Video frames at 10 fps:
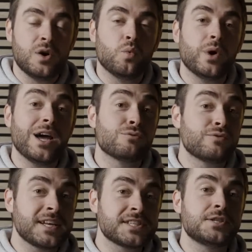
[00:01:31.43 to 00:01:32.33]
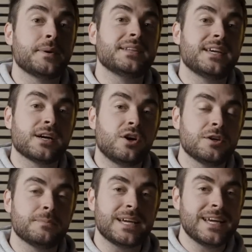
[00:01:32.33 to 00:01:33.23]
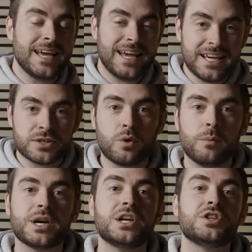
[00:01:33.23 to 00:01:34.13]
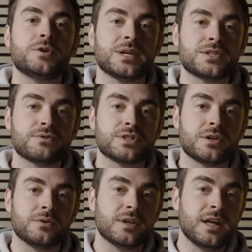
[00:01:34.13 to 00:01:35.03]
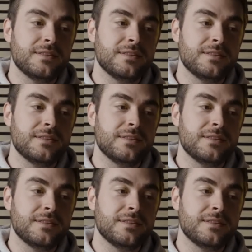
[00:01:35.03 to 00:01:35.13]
We are rescuing the economy. Here's what we're going to do as a result.